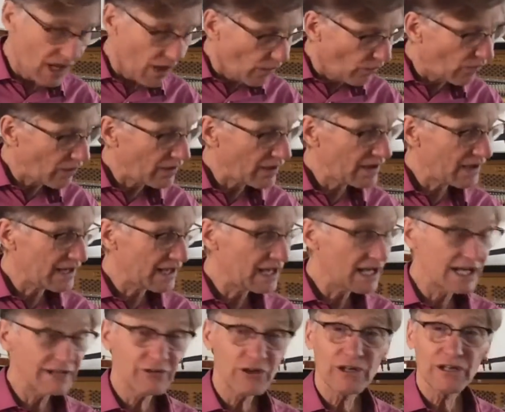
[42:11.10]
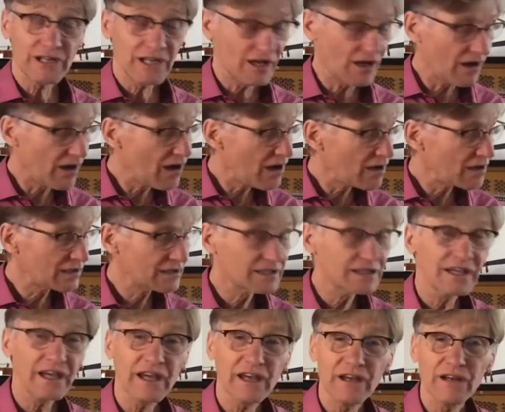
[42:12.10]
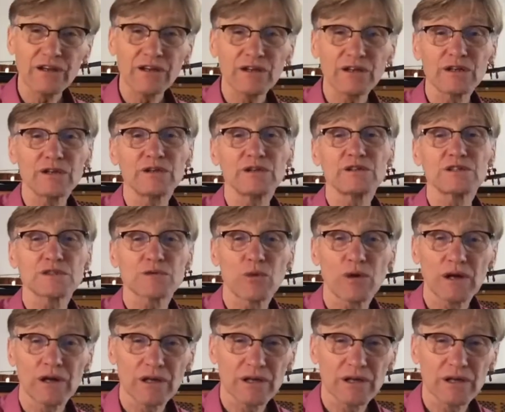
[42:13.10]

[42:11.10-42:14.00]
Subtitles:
whatever your cares were,